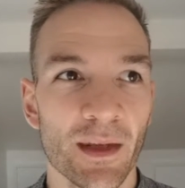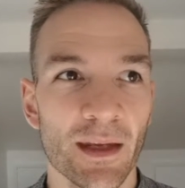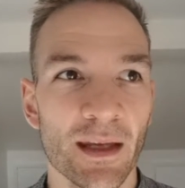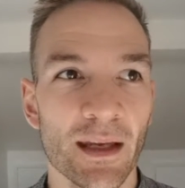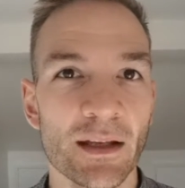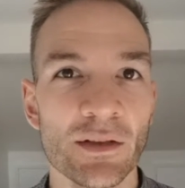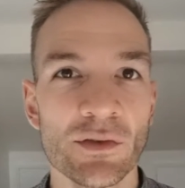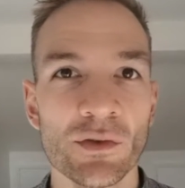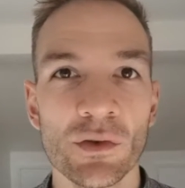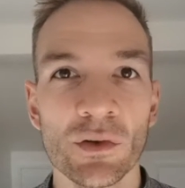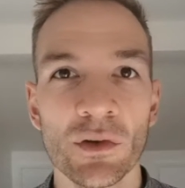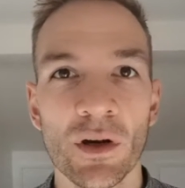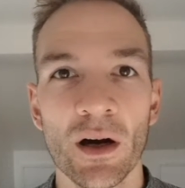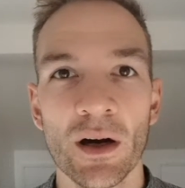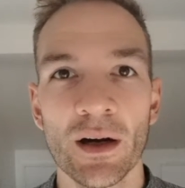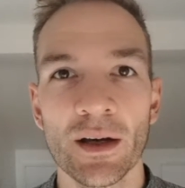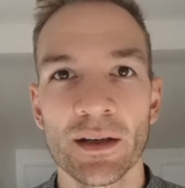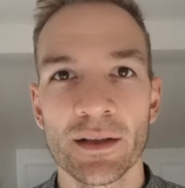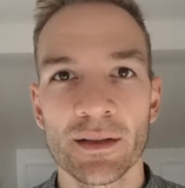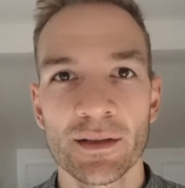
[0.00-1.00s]
in your
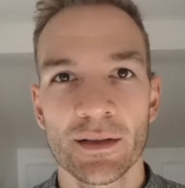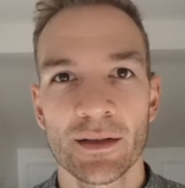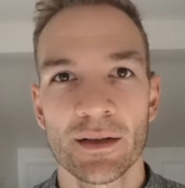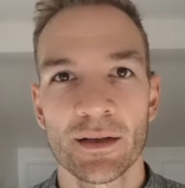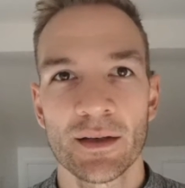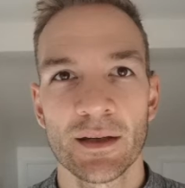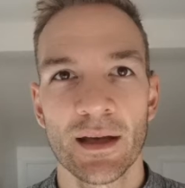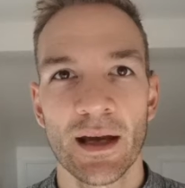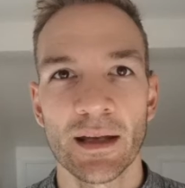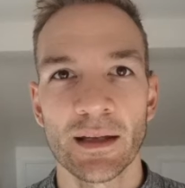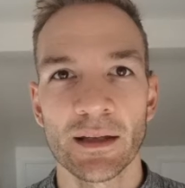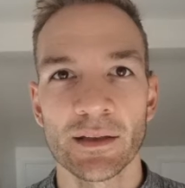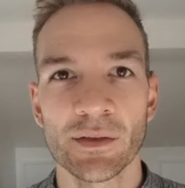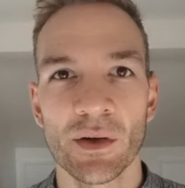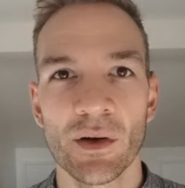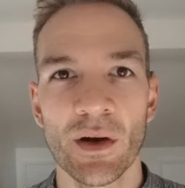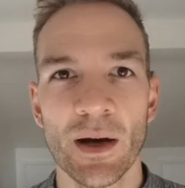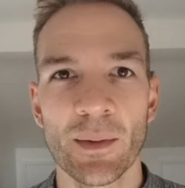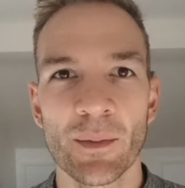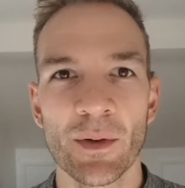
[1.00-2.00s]
eyes at the
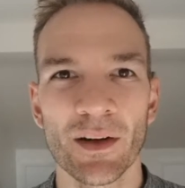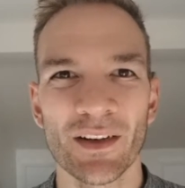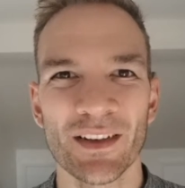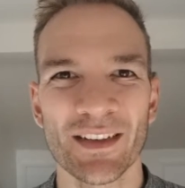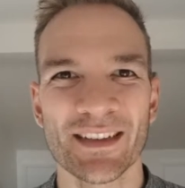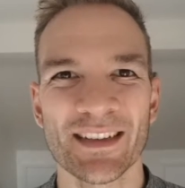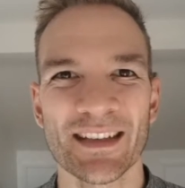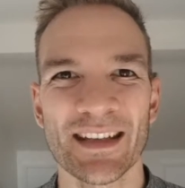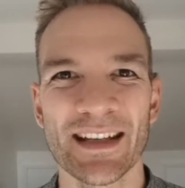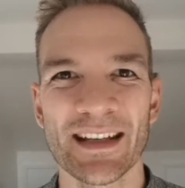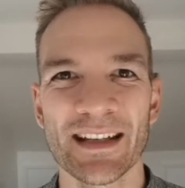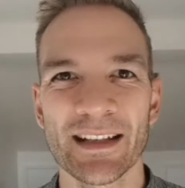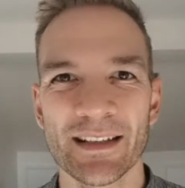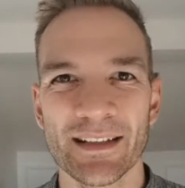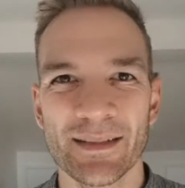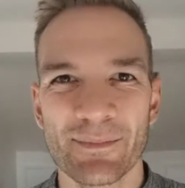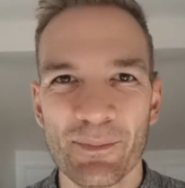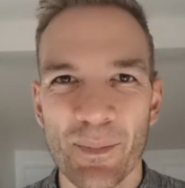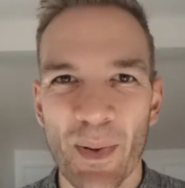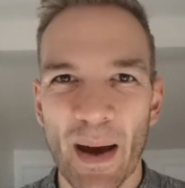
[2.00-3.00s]
time are seen
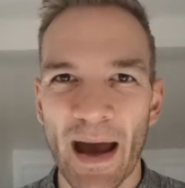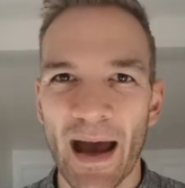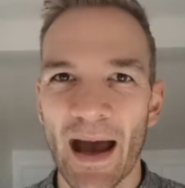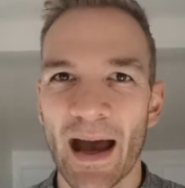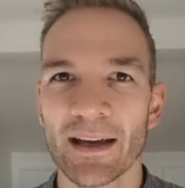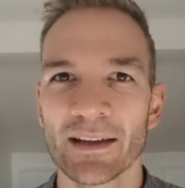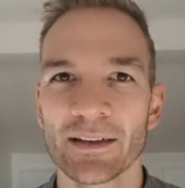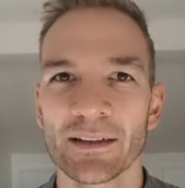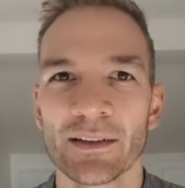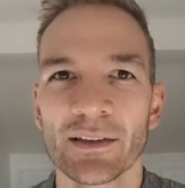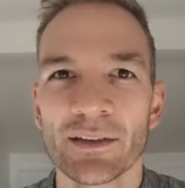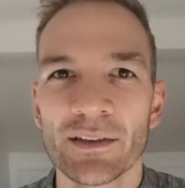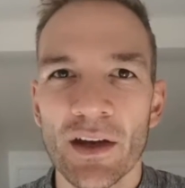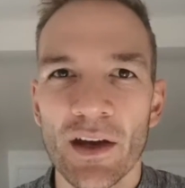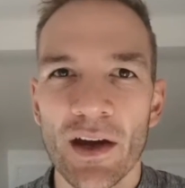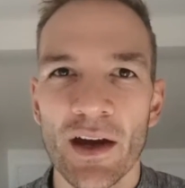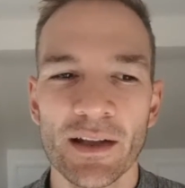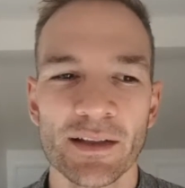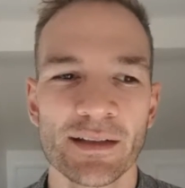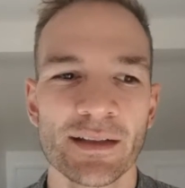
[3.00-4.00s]
as bad and
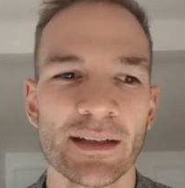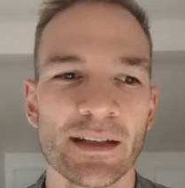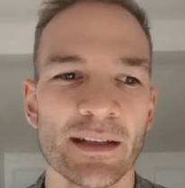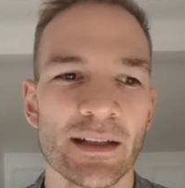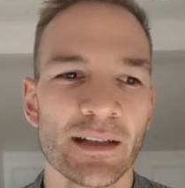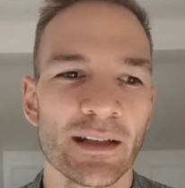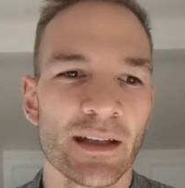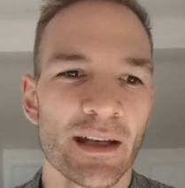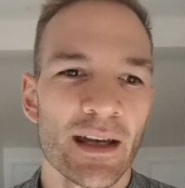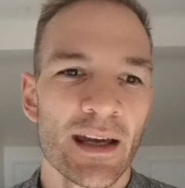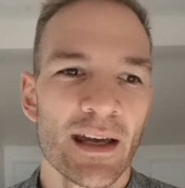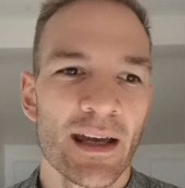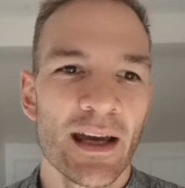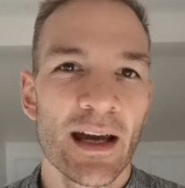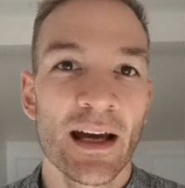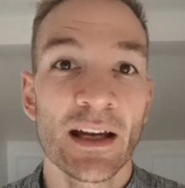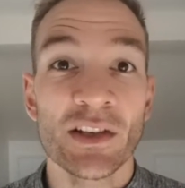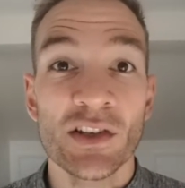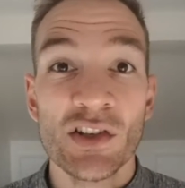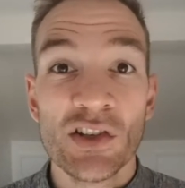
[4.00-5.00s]
dirty,
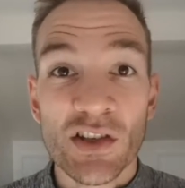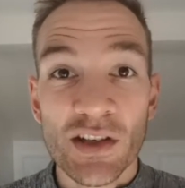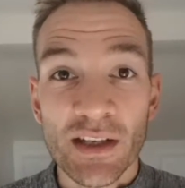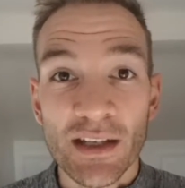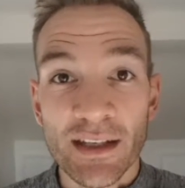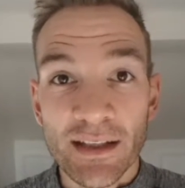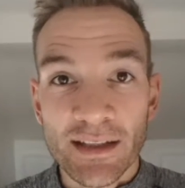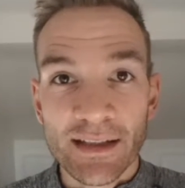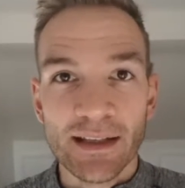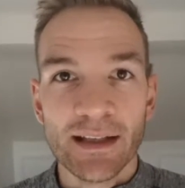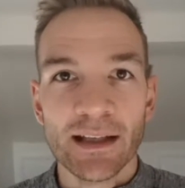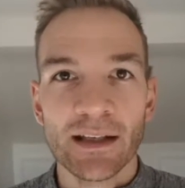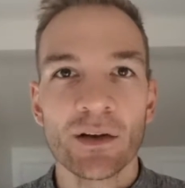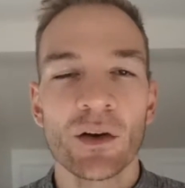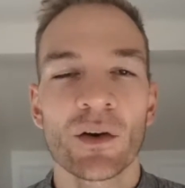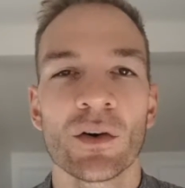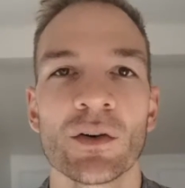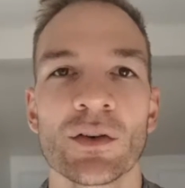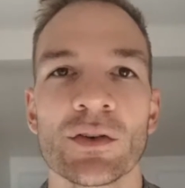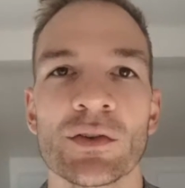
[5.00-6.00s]
and cheating
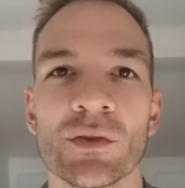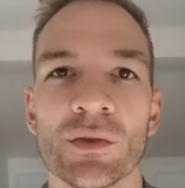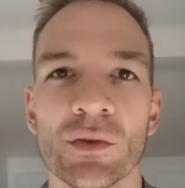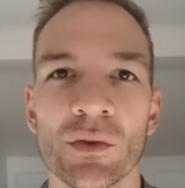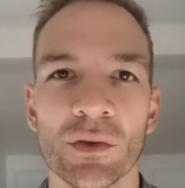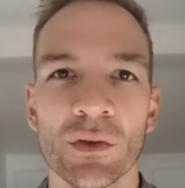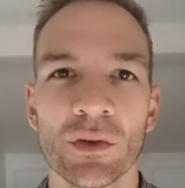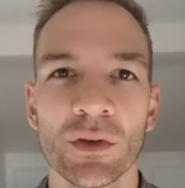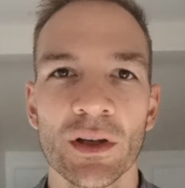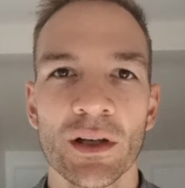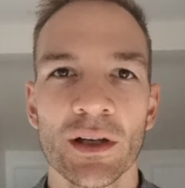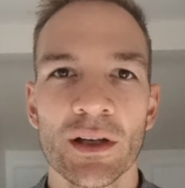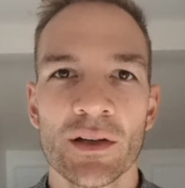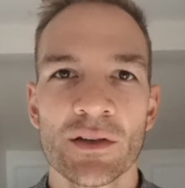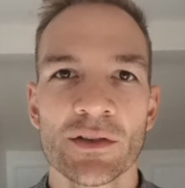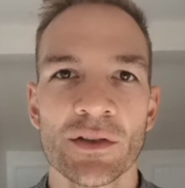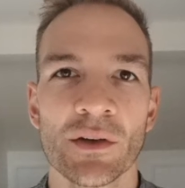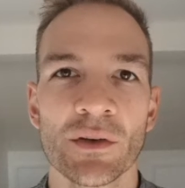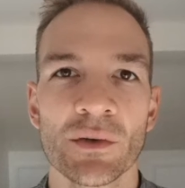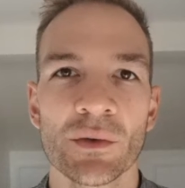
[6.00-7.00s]
on your
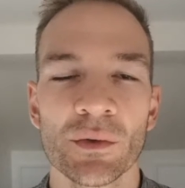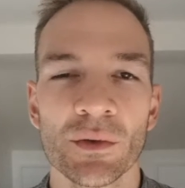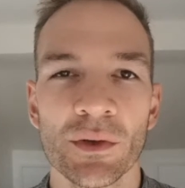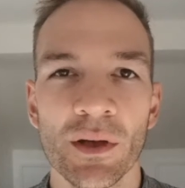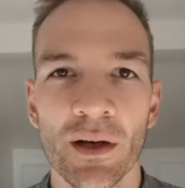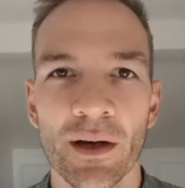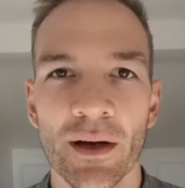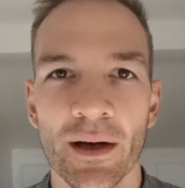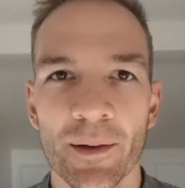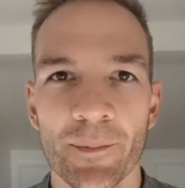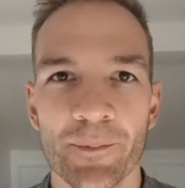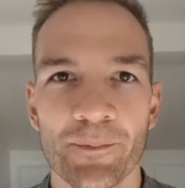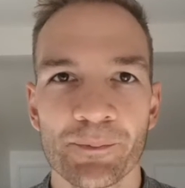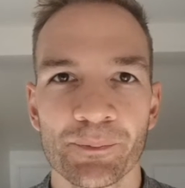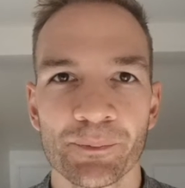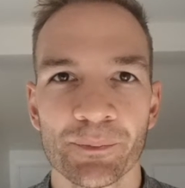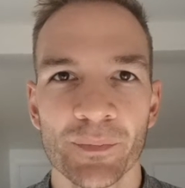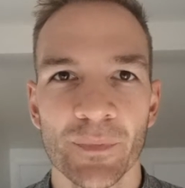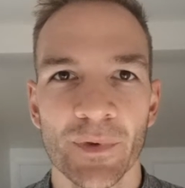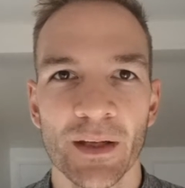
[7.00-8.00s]
so-called diet.
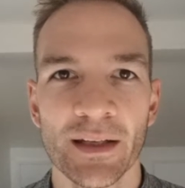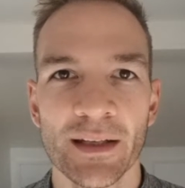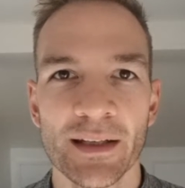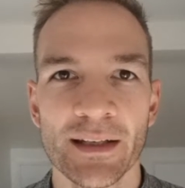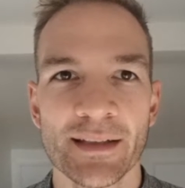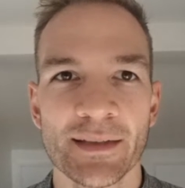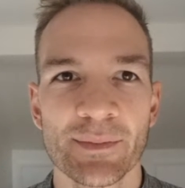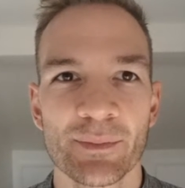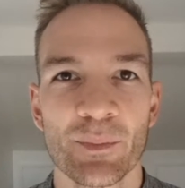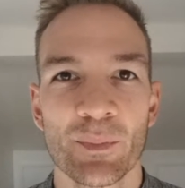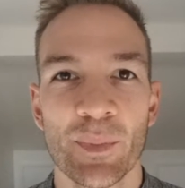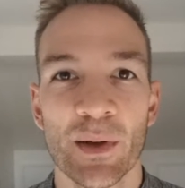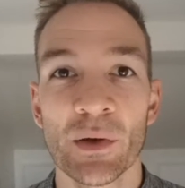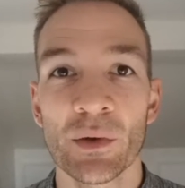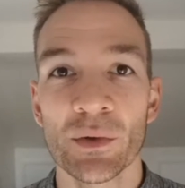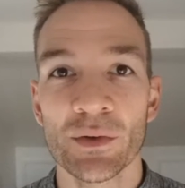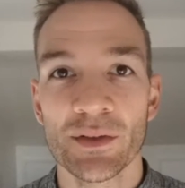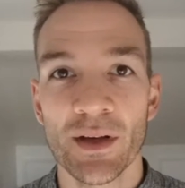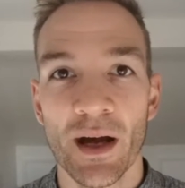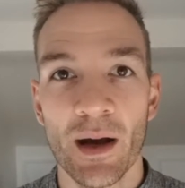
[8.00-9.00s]
And this
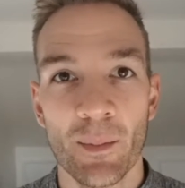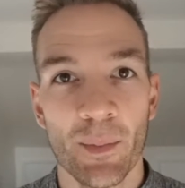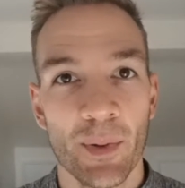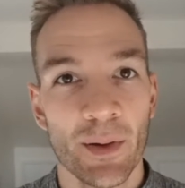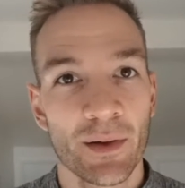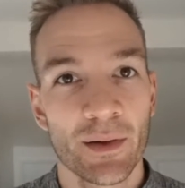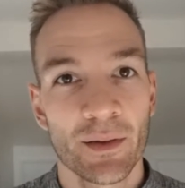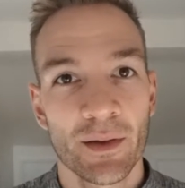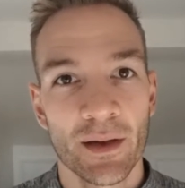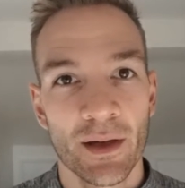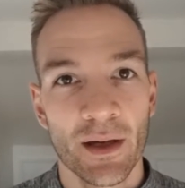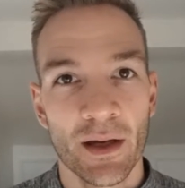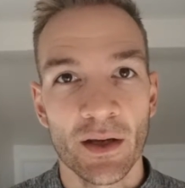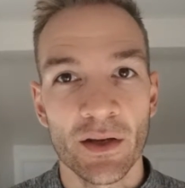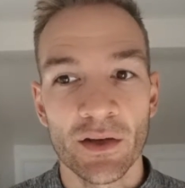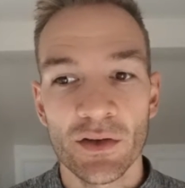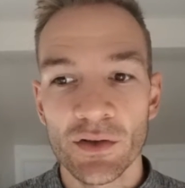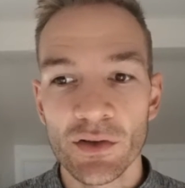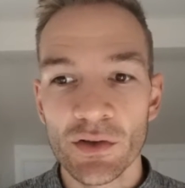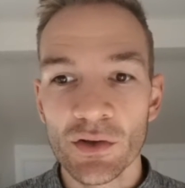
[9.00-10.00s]
builds up a
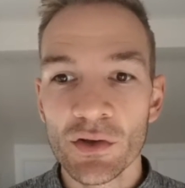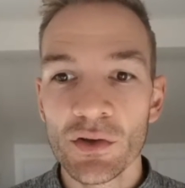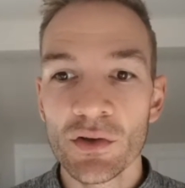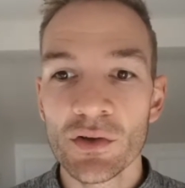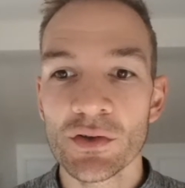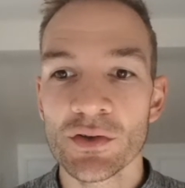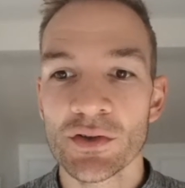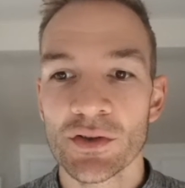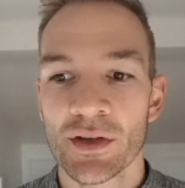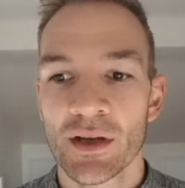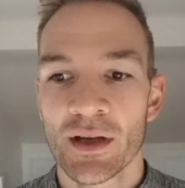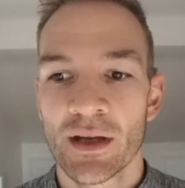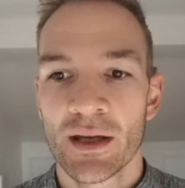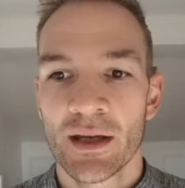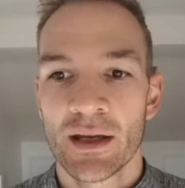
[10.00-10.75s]
huge